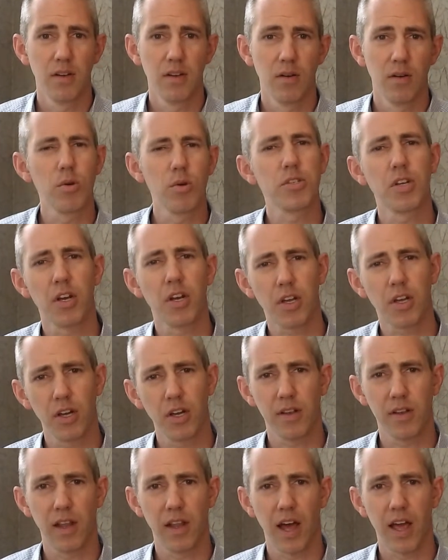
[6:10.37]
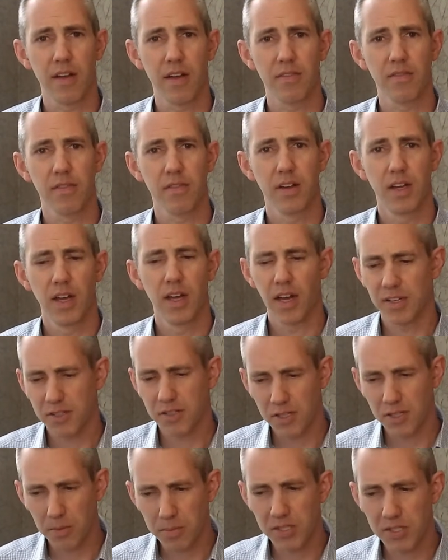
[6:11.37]
Was it a good life? A
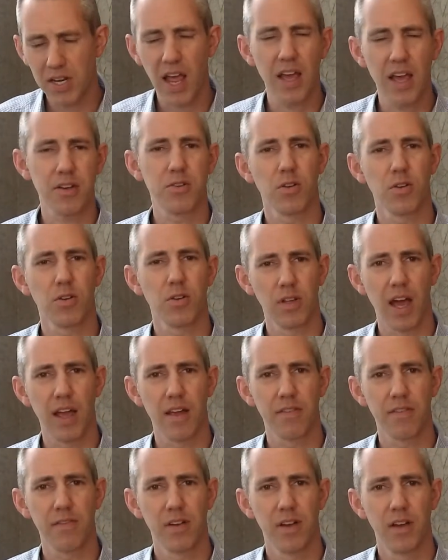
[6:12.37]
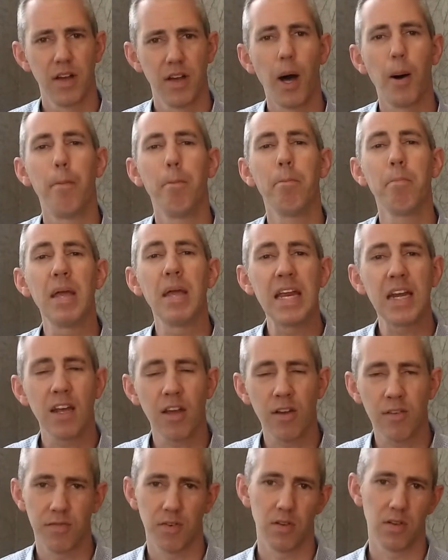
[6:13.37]
substantial life? A
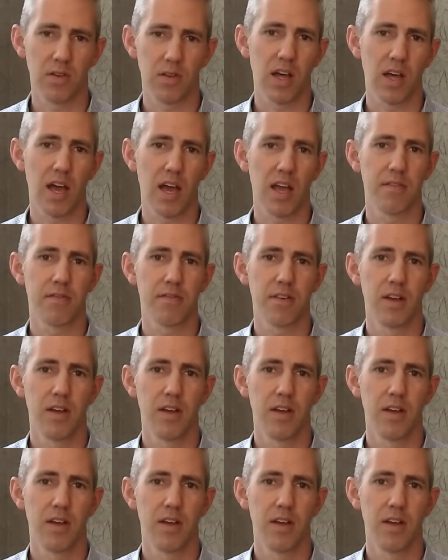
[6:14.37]
meaningful life?